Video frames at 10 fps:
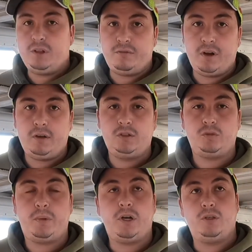really
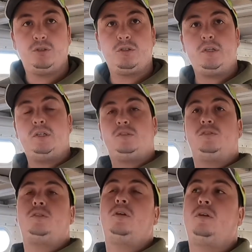varies, but usually
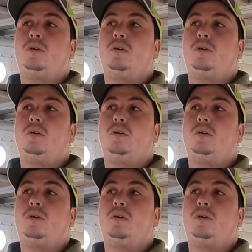it's